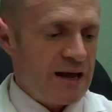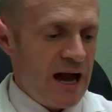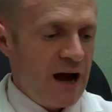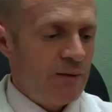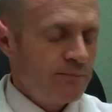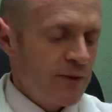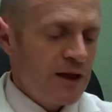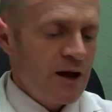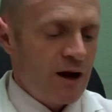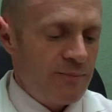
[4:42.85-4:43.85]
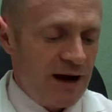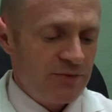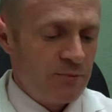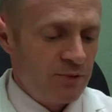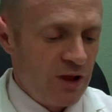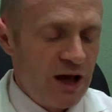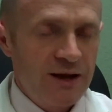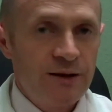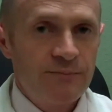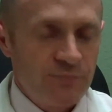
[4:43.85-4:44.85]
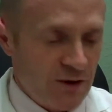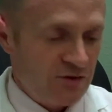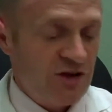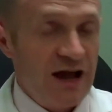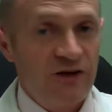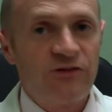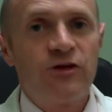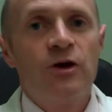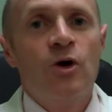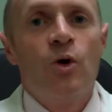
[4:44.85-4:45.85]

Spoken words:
Now, about the blood test,